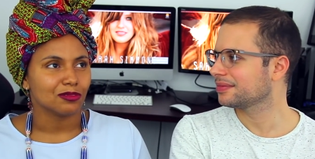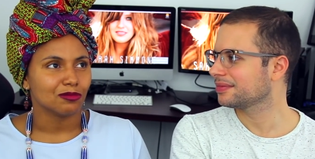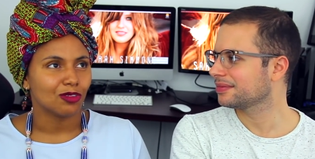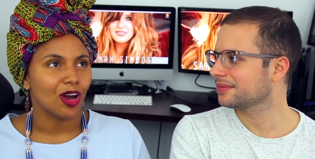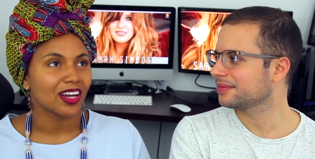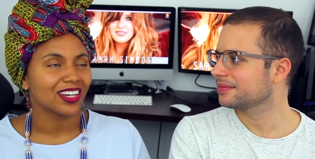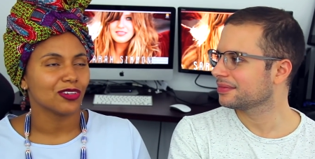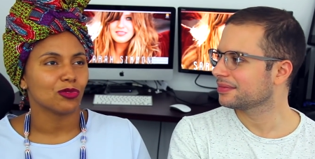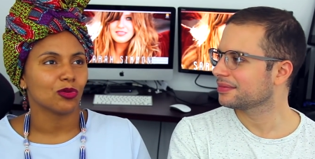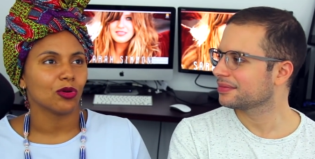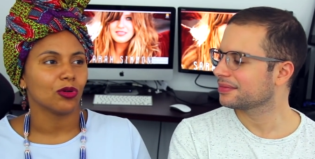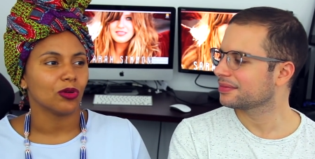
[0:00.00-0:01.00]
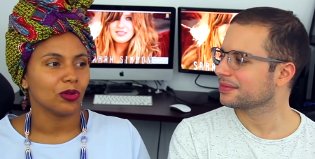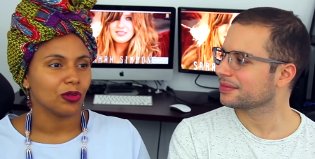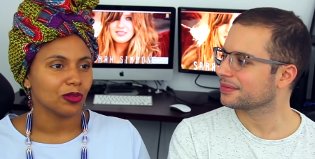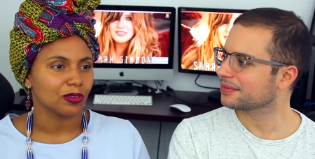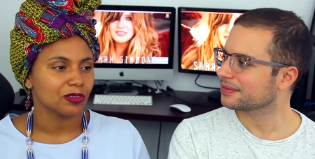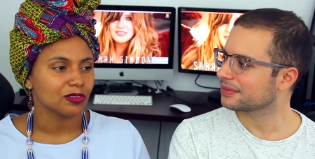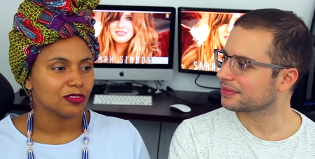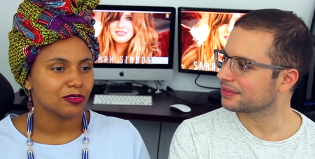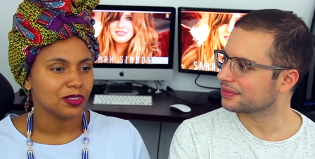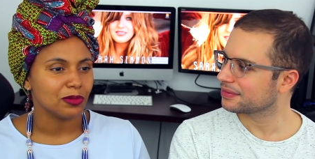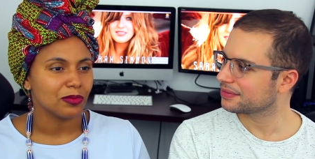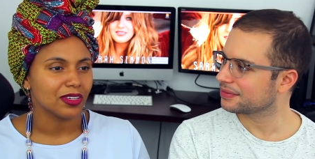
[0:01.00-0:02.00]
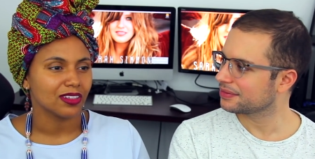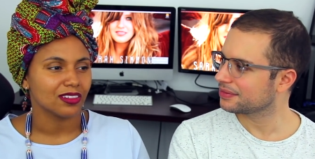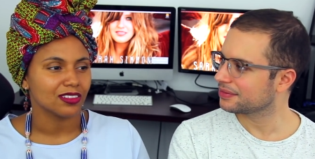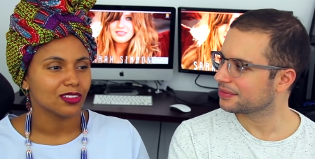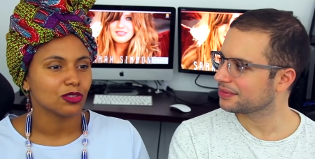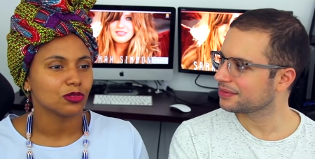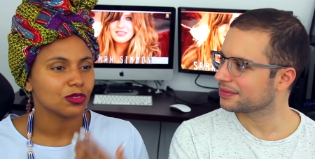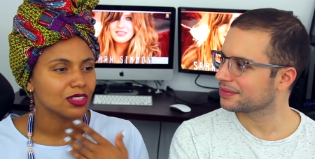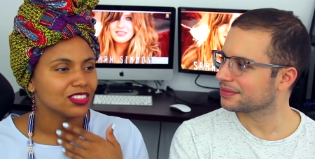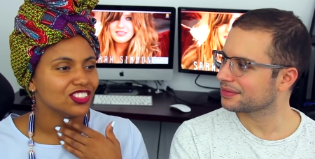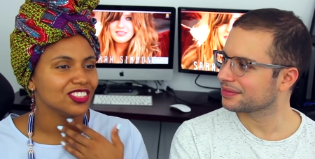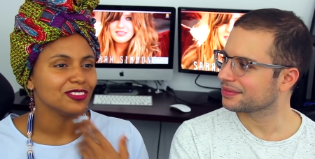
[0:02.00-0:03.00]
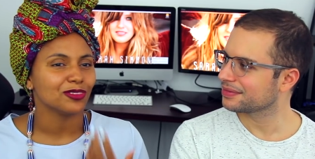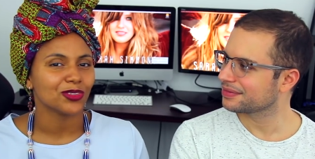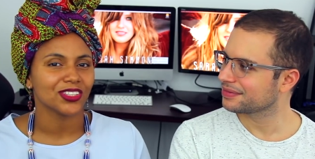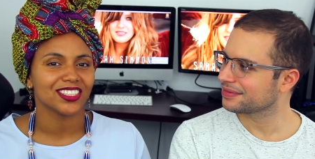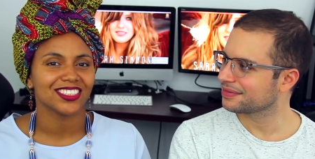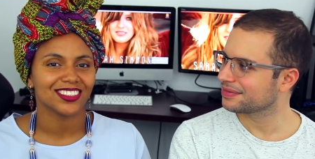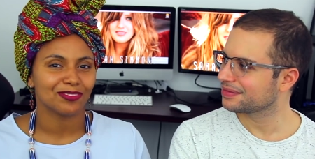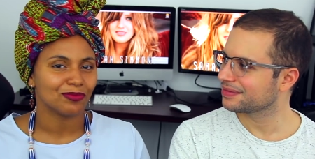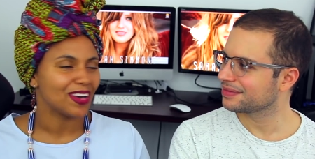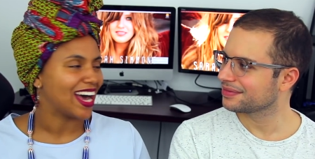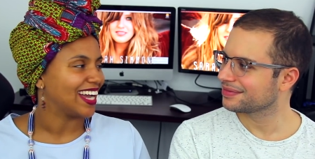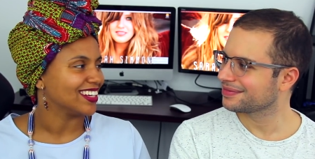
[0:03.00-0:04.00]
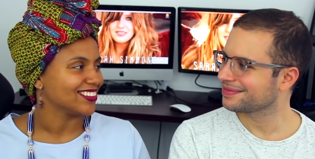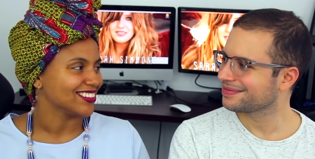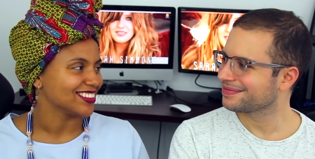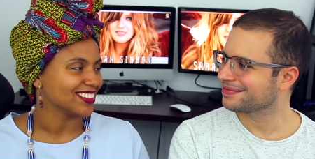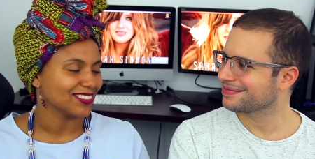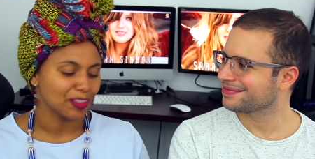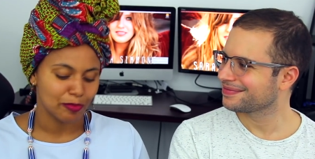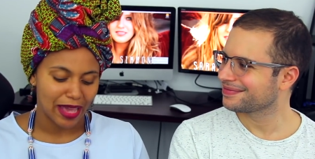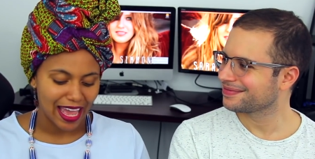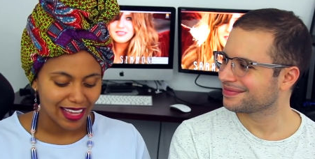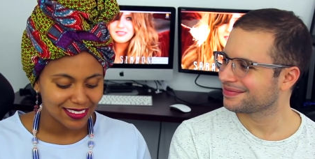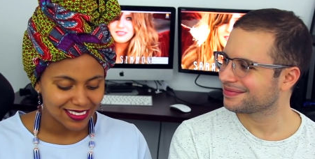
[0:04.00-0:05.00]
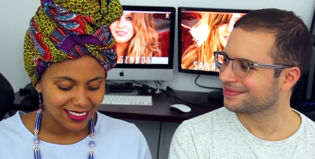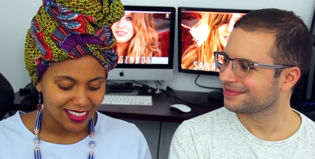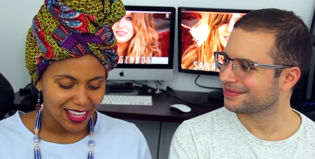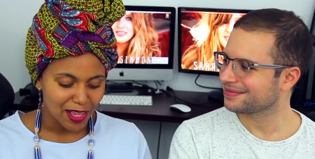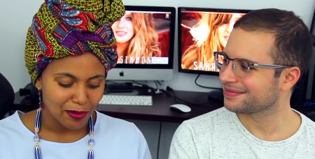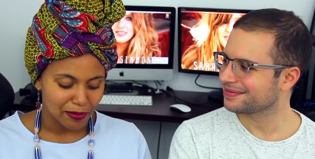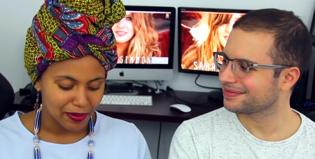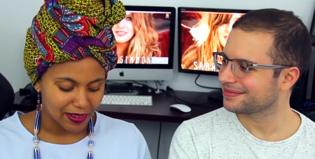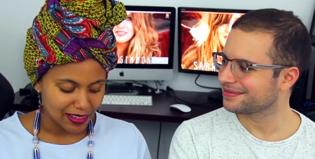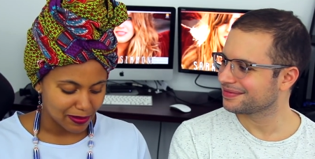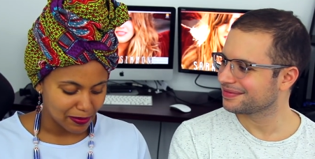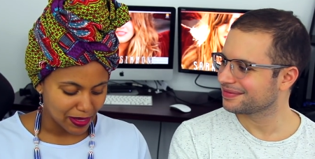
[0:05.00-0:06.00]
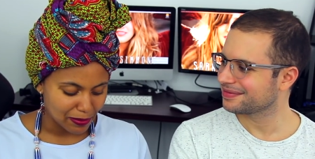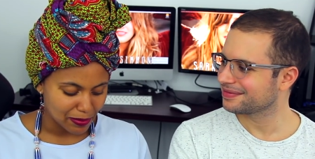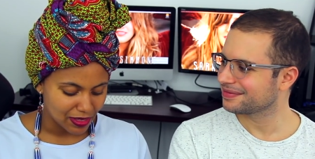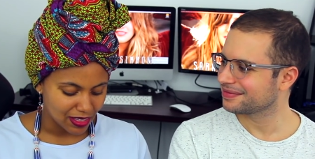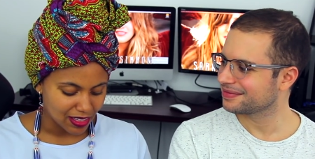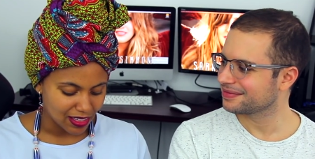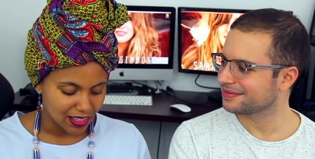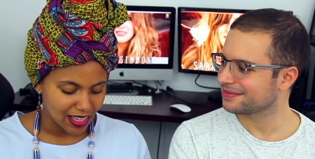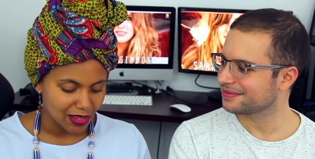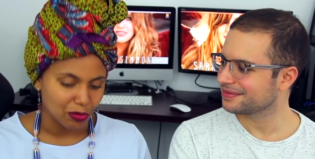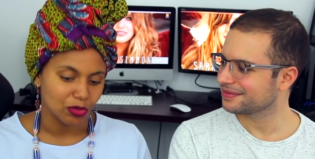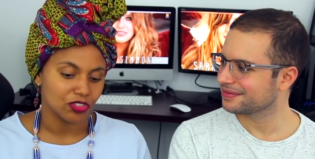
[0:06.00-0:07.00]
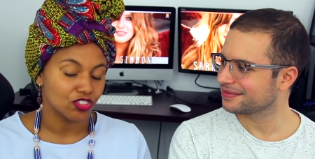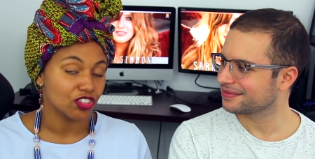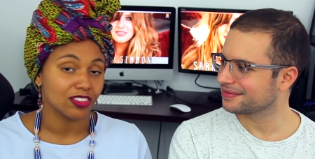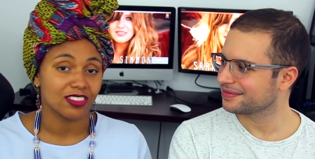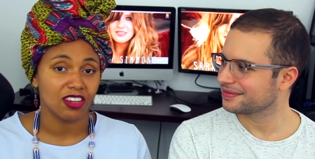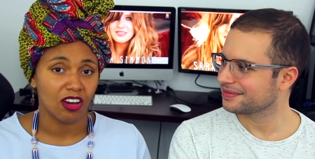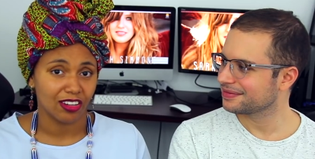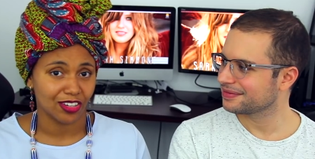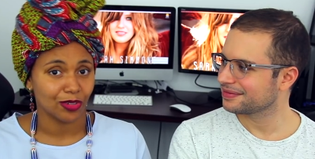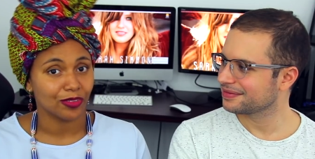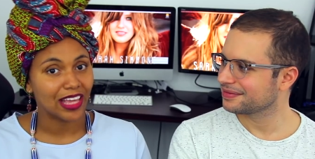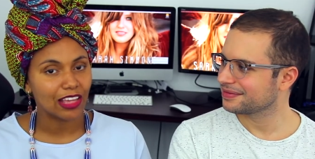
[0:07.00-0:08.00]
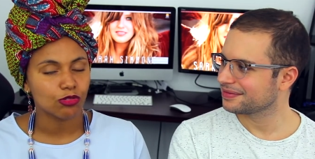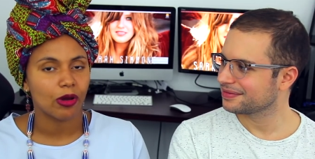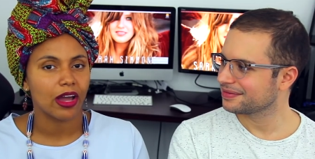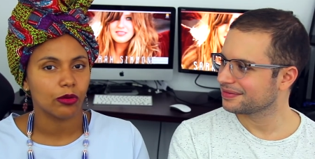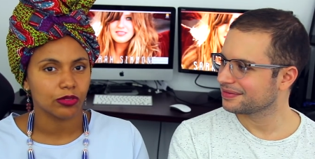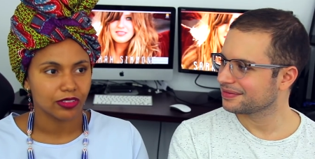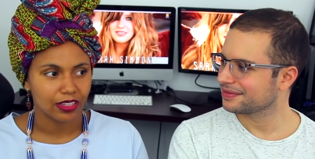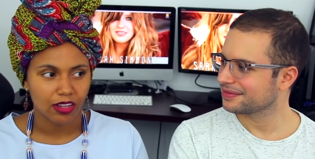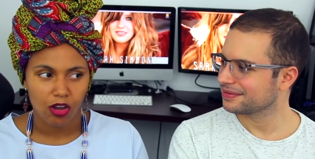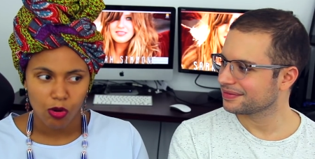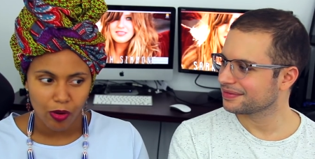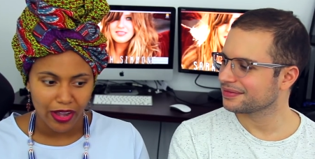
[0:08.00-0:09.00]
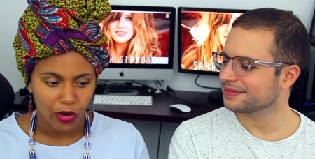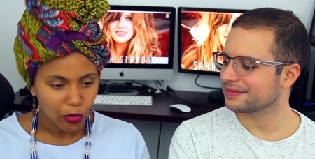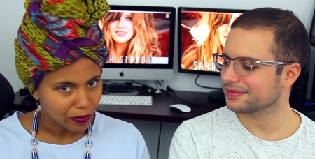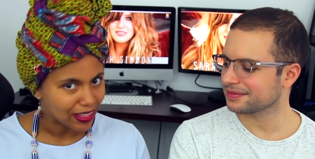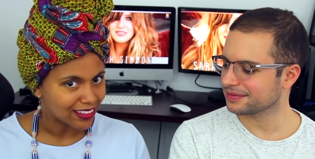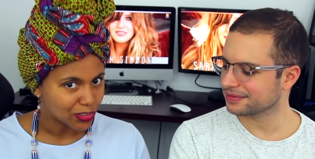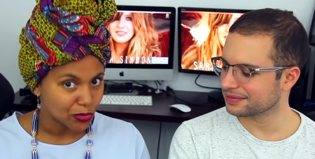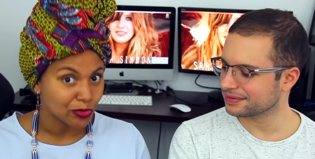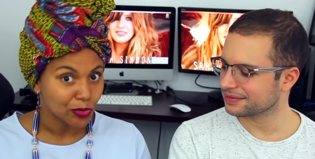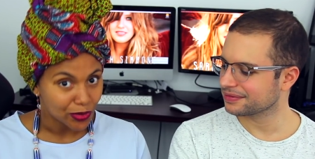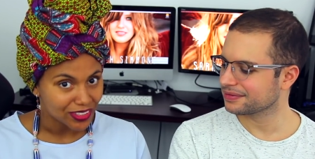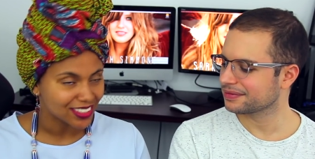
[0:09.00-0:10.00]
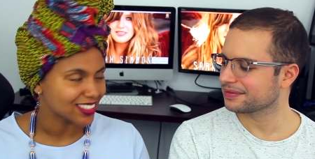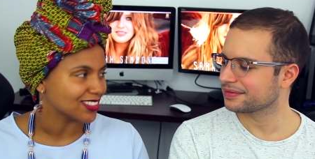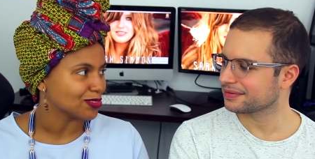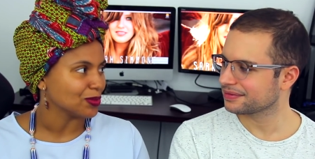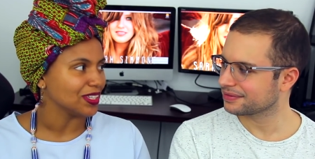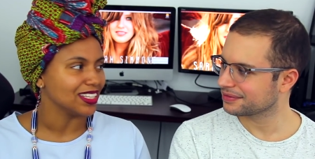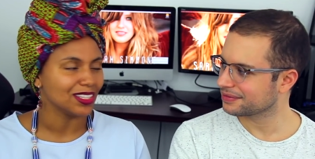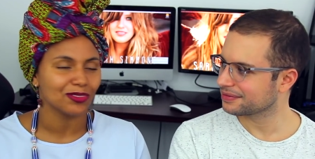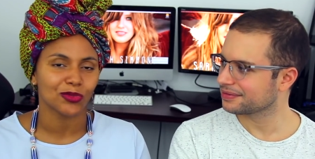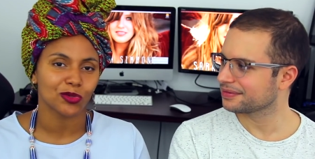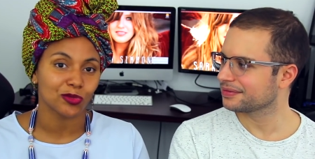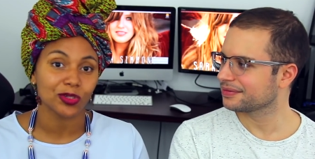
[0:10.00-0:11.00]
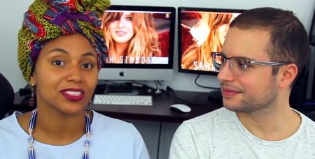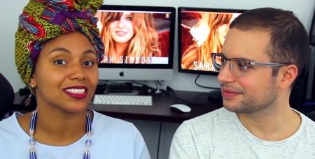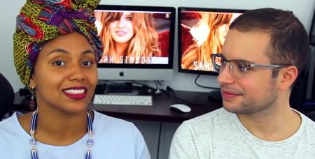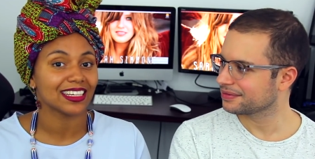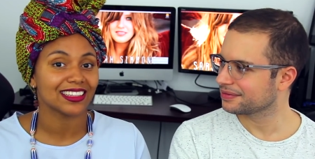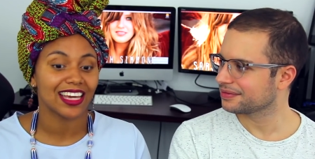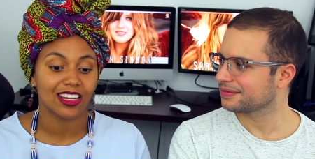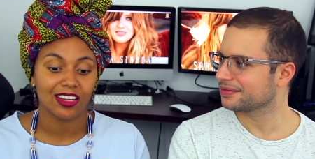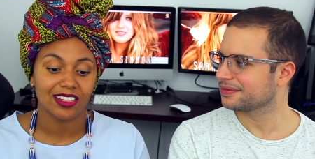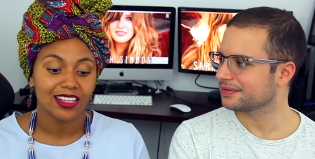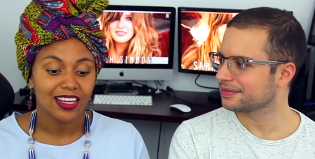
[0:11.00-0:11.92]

Speaker 1: rock and roll female grungy voice idols of the past. But maybe it was just the audio. That's why I was like, oh, I hope that's her voice, because we need more voices like that